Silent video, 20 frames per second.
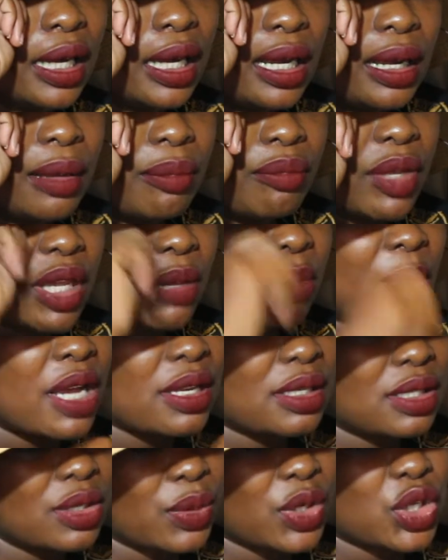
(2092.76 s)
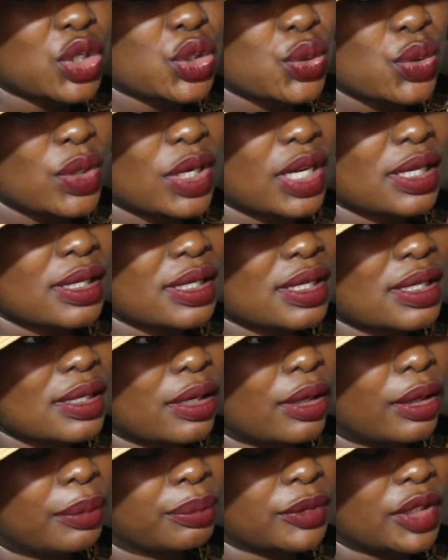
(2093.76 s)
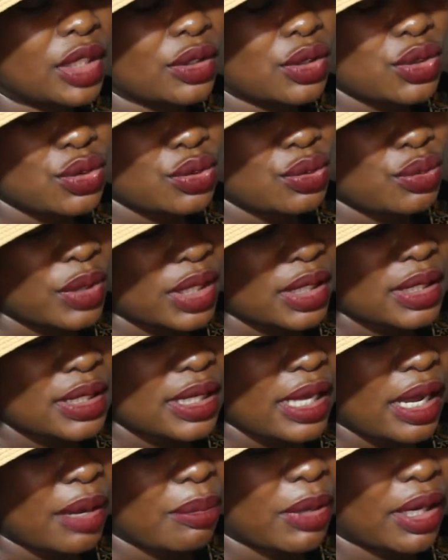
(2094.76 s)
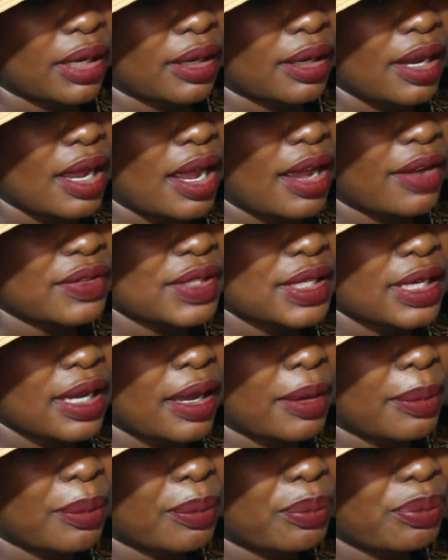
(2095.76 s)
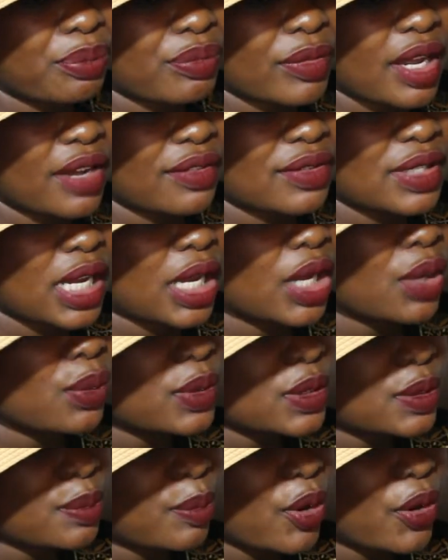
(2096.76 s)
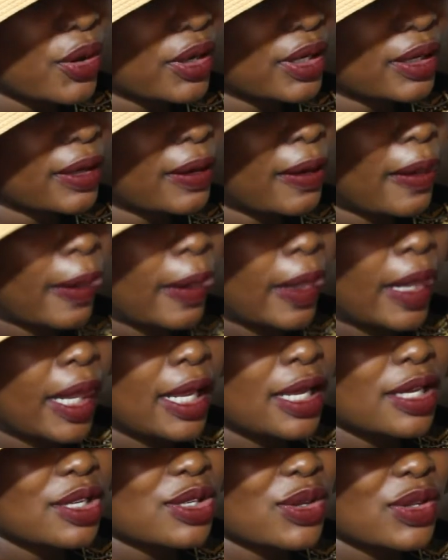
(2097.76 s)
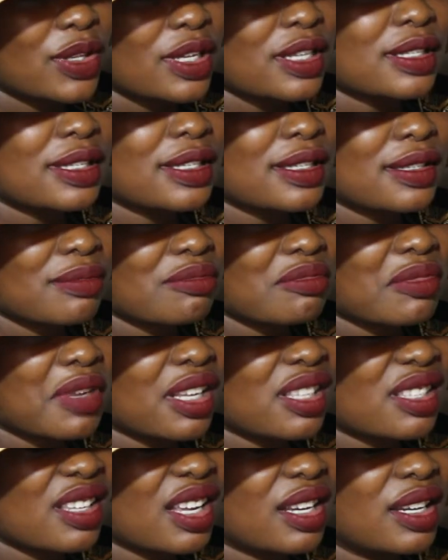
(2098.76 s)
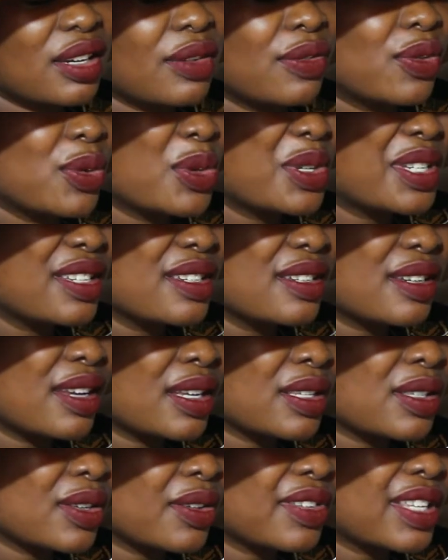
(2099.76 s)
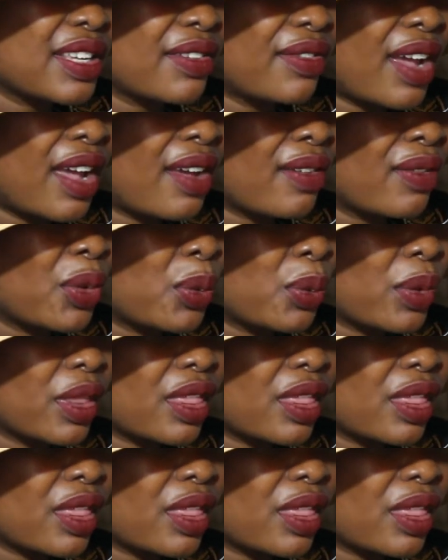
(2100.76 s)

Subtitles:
he passed away 2 years, 2 weeks, after he was born. So that's exactly 14 days of survival without